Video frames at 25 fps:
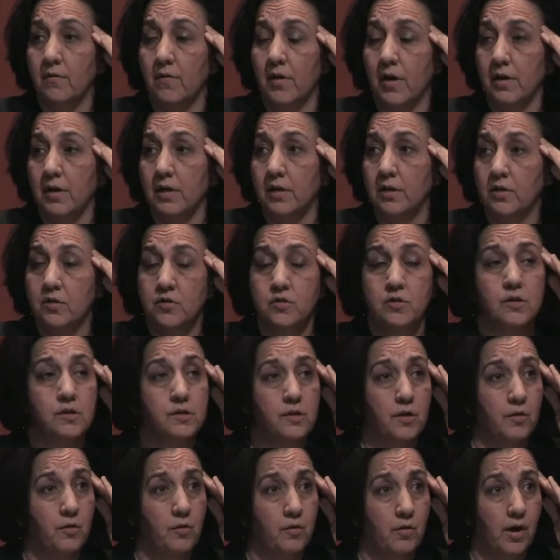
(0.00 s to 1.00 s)
our conditions
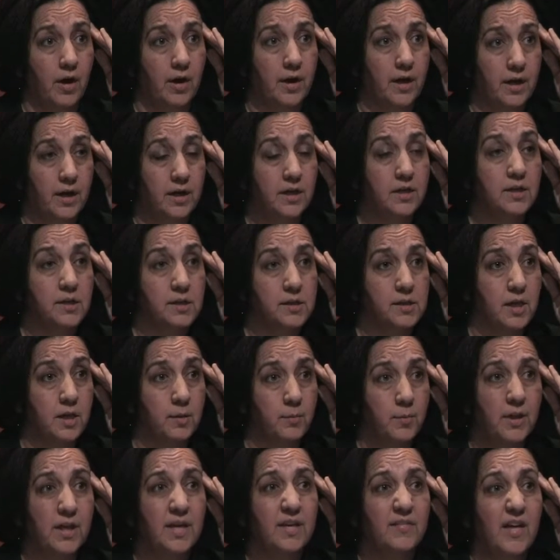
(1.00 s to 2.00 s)
are chronic and
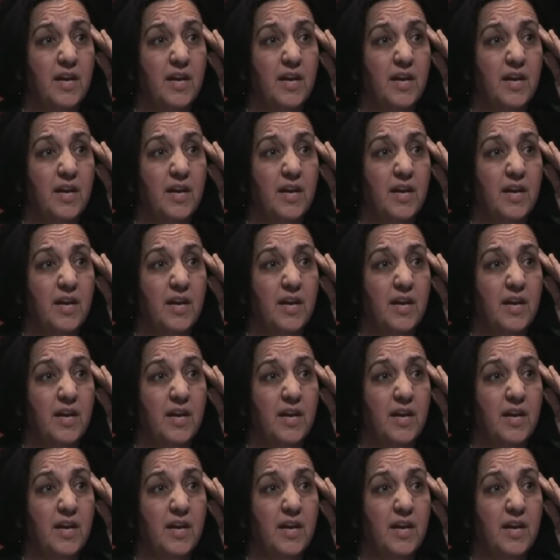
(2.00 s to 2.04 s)
disabling,